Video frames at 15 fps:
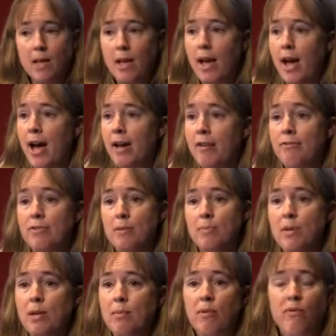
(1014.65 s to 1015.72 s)
have to
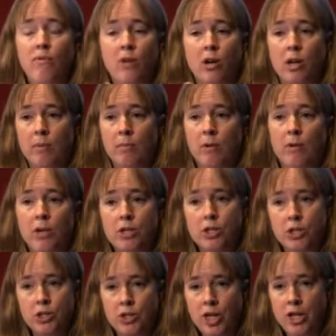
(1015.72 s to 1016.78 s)
be before an
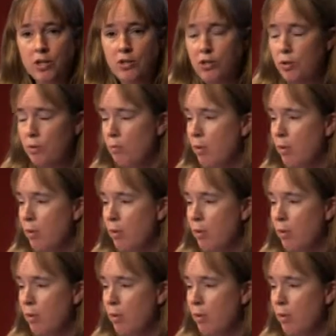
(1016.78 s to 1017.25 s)
immigration judge